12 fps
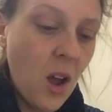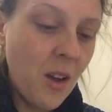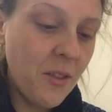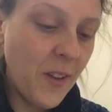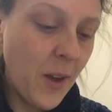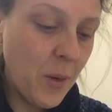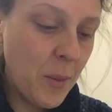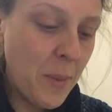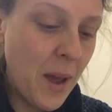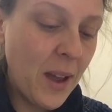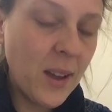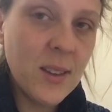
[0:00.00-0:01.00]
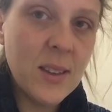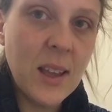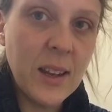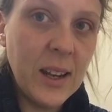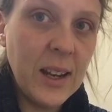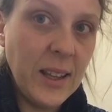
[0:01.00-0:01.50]
minutes max,
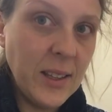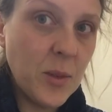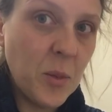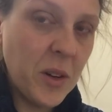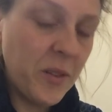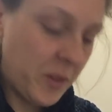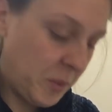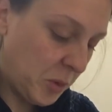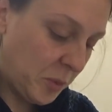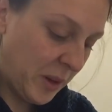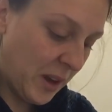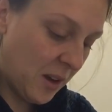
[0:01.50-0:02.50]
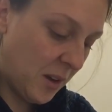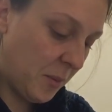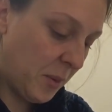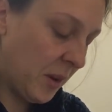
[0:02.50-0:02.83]
and at least one of them will be up.